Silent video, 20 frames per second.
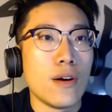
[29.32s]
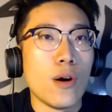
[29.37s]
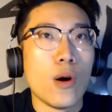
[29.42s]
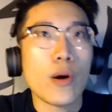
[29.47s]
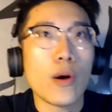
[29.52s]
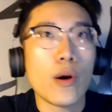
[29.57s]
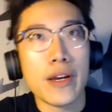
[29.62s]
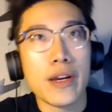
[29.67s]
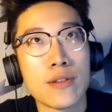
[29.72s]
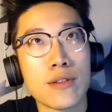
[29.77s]

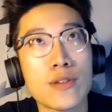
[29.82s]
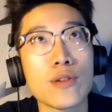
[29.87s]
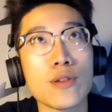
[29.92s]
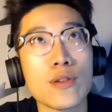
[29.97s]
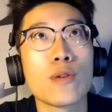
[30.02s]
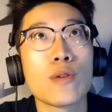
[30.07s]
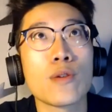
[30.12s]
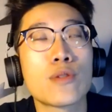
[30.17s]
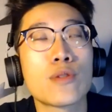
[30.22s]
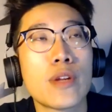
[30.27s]
Okay,
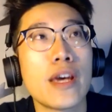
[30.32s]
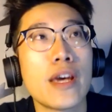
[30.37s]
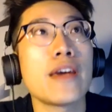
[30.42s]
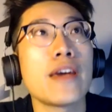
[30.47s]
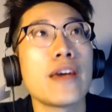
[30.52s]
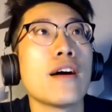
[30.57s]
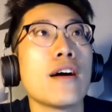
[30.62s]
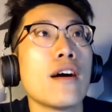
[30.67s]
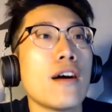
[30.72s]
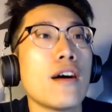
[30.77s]
so
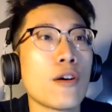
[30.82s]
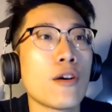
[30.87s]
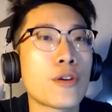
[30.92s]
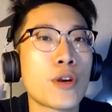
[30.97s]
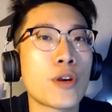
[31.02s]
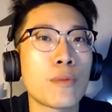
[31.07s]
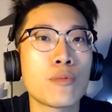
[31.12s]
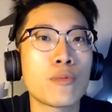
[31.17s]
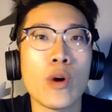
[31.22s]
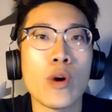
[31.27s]
today
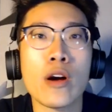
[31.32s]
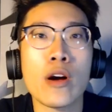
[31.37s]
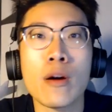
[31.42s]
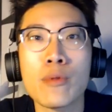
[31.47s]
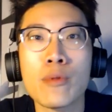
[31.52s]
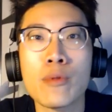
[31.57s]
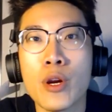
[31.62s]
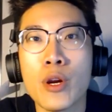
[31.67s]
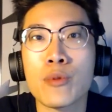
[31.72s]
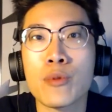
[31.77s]
welcome
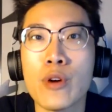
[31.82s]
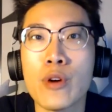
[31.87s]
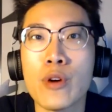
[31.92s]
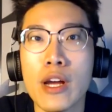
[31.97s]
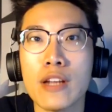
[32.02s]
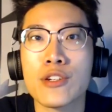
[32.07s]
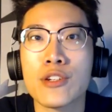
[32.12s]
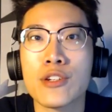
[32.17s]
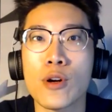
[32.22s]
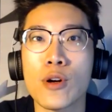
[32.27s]
to Crypto
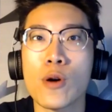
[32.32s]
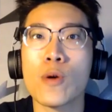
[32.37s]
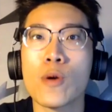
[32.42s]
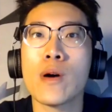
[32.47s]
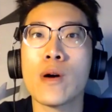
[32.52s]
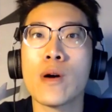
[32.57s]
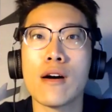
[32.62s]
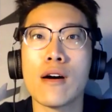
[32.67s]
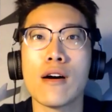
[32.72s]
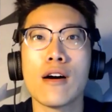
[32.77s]
Grinders
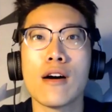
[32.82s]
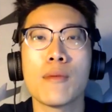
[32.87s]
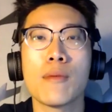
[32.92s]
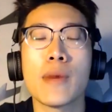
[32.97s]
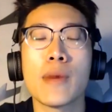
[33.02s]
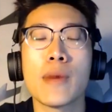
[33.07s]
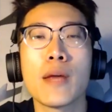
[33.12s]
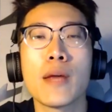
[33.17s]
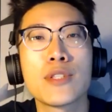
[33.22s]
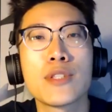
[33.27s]
Show.
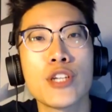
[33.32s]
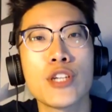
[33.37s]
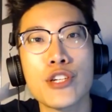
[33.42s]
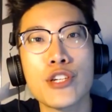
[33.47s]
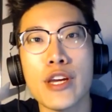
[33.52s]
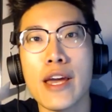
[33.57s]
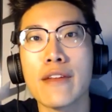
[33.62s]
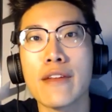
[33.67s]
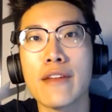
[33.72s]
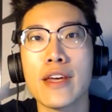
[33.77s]
My name is
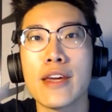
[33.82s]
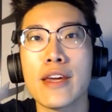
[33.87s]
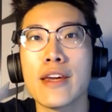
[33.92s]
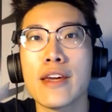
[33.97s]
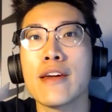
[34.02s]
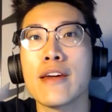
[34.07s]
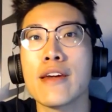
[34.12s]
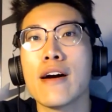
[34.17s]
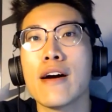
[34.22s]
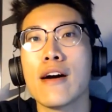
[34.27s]
JJ
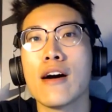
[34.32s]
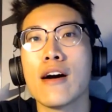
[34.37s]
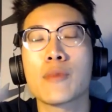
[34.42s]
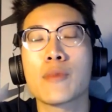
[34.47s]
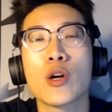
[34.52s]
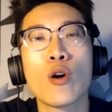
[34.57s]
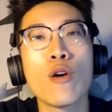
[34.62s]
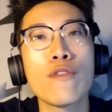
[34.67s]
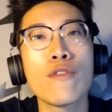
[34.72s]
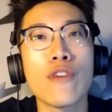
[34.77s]
Andy. I'm
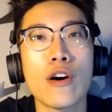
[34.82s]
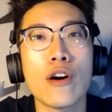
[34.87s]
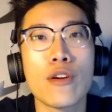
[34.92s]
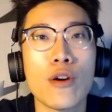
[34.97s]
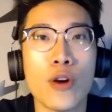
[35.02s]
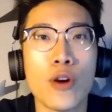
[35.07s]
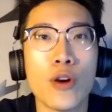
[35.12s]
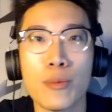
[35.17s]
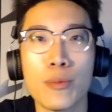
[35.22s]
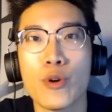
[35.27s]
the co-founder
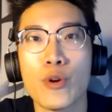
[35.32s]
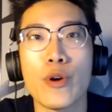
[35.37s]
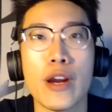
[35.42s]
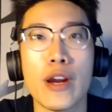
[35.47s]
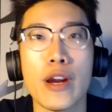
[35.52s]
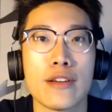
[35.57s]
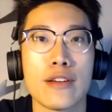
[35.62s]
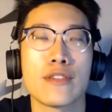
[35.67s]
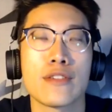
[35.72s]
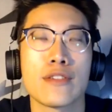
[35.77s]
of Crypto
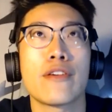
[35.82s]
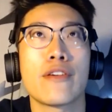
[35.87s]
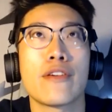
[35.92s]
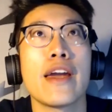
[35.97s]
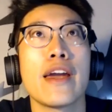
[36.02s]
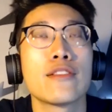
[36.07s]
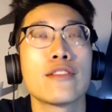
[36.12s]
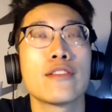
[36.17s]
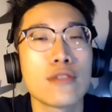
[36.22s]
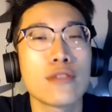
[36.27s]
Grinders. All
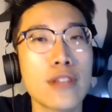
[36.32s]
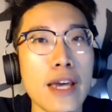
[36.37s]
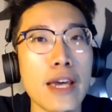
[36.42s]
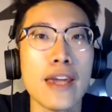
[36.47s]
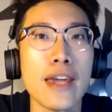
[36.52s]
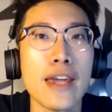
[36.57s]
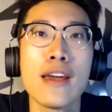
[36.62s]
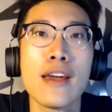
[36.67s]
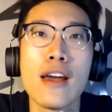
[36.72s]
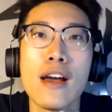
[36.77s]
right, and
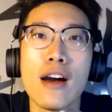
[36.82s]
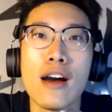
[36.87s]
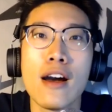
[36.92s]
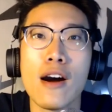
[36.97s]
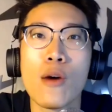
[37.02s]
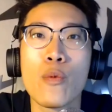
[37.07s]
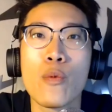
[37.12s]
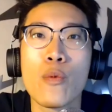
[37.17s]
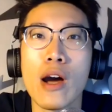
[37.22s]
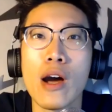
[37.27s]
today
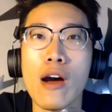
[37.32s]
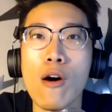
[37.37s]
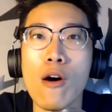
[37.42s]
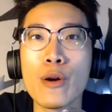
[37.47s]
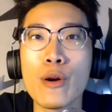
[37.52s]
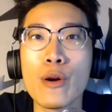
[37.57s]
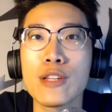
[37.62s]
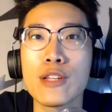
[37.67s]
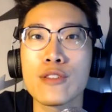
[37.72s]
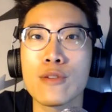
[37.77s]
we are
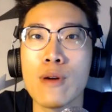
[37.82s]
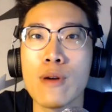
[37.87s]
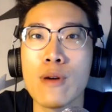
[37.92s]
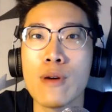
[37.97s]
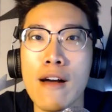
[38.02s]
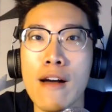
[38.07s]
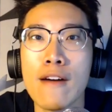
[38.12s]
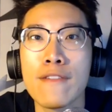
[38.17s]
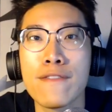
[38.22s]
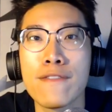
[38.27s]
honored to
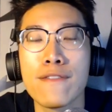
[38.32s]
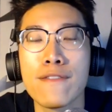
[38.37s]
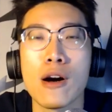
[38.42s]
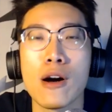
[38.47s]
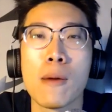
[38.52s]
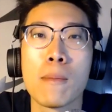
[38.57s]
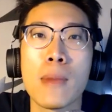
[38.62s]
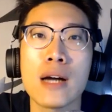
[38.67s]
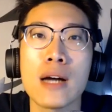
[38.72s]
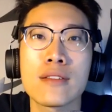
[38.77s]
have
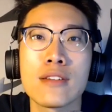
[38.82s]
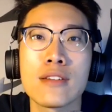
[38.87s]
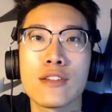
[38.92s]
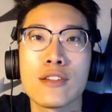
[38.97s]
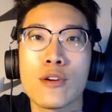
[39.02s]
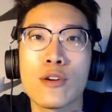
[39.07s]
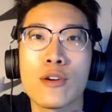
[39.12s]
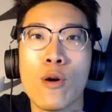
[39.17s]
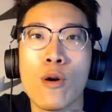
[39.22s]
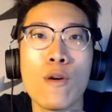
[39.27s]
Martin,
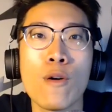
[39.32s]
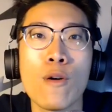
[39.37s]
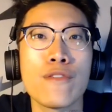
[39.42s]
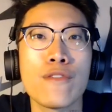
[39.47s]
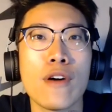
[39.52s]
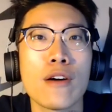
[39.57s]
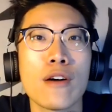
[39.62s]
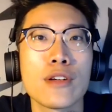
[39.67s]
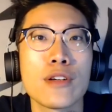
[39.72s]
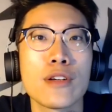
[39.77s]
the
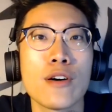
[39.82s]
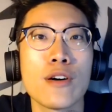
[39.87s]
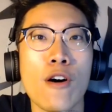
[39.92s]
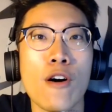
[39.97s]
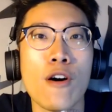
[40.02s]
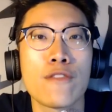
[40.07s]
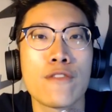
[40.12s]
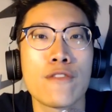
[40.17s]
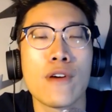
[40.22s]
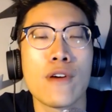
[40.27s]
co-founder
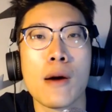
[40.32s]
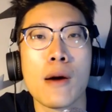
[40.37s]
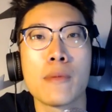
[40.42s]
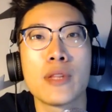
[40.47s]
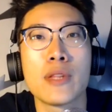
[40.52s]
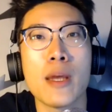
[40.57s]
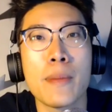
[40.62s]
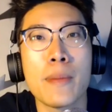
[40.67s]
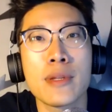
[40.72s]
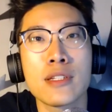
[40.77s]
of
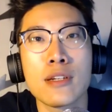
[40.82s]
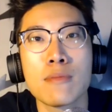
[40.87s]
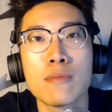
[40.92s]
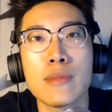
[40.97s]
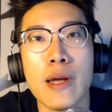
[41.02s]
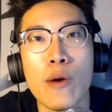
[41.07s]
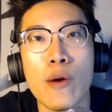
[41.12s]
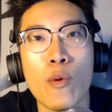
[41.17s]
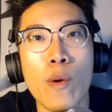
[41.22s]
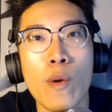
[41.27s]
Debitum
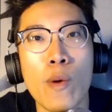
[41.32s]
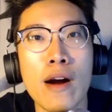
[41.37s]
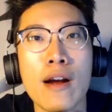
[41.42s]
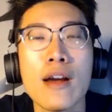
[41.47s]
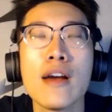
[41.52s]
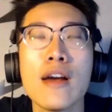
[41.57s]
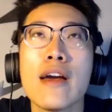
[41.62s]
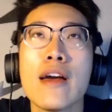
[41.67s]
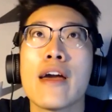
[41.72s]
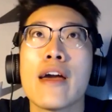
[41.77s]
Network.
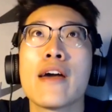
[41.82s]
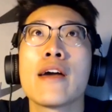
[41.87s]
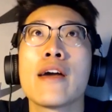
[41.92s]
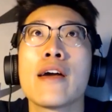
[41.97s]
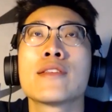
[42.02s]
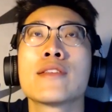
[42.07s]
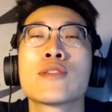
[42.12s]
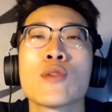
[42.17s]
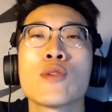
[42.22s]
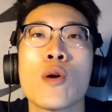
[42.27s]

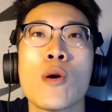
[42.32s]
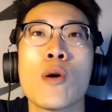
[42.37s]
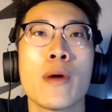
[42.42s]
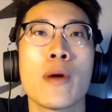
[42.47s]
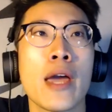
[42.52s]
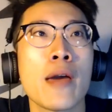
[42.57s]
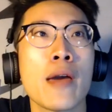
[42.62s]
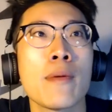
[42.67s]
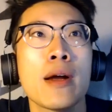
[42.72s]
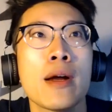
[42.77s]
Hey,
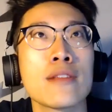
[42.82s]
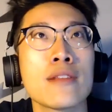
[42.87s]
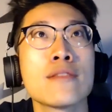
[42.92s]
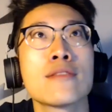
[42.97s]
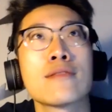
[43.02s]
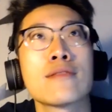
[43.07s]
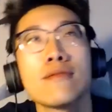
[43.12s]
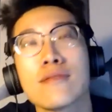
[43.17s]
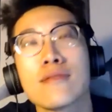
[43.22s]
Martin.